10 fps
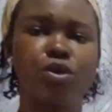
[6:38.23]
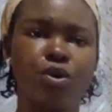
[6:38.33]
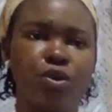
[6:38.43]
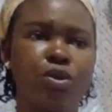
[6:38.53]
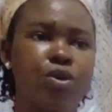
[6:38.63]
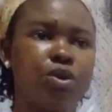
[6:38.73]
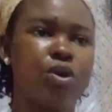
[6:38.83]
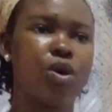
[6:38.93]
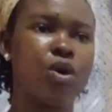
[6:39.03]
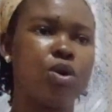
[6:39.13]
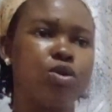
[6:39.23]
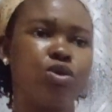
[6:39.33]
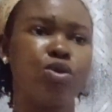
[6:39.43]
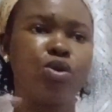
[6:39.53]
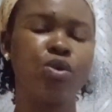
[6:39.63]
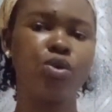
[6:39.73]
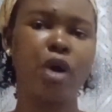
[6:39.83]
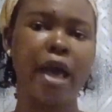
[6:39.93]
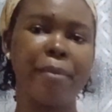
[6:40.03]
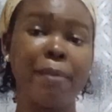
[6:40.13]
to
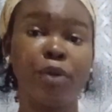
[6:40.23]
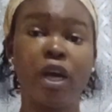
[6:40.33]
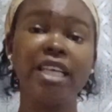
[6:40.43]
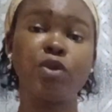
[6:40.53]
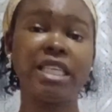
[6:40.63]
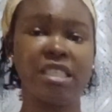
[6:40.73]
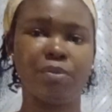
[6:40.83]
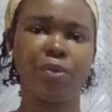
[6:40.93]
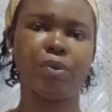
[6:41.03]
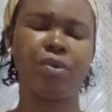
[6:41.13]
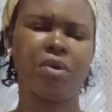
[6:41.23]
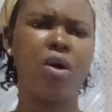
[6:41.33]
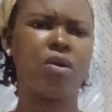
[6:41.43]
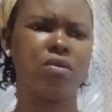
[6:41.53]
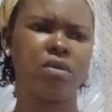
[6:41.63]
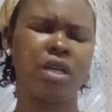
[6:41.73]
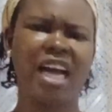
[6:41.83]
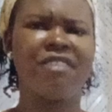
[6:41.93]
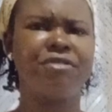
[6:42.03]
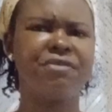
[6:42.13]
do employ 20 people,
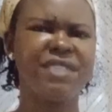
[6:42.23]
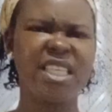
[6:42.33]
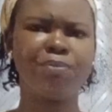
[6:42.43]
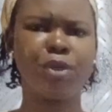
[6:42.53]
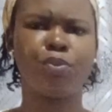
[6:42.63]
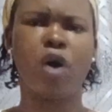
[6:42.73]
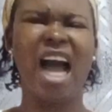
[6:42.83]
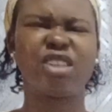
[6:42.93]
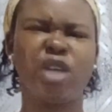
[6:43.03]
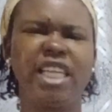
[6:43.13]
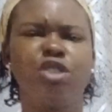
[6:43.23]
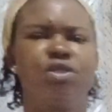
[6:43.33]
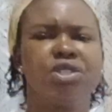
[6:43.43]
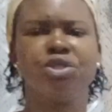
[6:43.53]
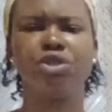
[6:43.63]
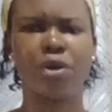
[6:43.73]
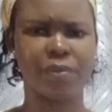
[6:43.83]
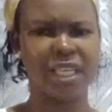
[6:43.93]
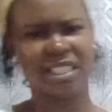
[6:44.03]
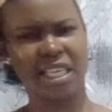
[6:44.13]
can 15 people actually do this
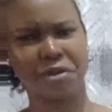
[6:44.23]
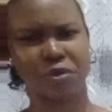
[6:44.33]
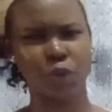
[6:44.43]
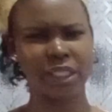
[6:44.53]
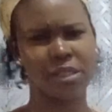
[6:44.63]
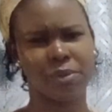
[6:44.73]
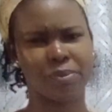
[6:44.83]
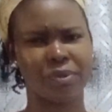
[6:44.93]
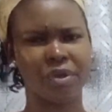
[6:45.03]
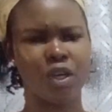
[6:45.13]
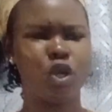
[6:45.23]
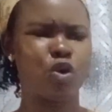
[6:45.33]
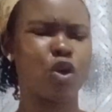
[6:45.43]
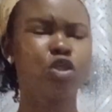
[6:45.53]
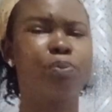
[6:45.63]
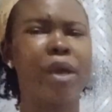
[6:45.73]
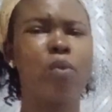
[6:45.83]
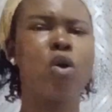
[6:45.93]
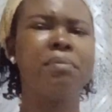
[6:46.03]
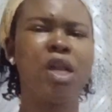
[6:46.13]
job instead of 20 people? You want to pay
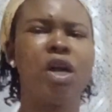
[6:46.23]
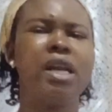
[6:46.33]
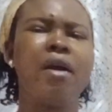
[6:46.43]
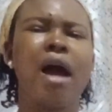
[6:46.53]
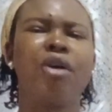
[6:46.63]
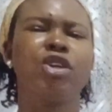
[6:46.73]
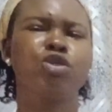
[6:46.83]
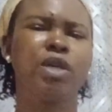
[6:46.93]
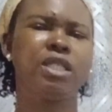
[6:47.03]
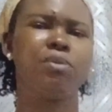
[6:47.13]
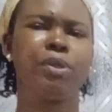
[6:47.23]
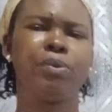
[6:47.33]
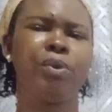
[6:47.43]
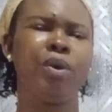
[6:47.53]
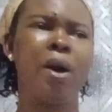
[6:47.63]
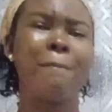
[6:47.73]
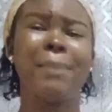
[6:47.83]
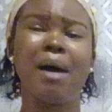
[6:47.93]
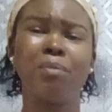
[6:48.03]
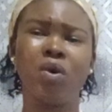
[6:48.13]
1 million naira across 20 people
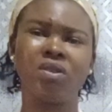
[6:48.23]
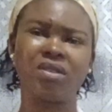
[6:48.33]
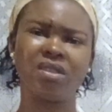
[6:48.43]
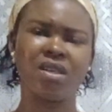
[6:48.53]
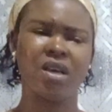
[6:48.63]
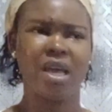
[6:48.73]
per month.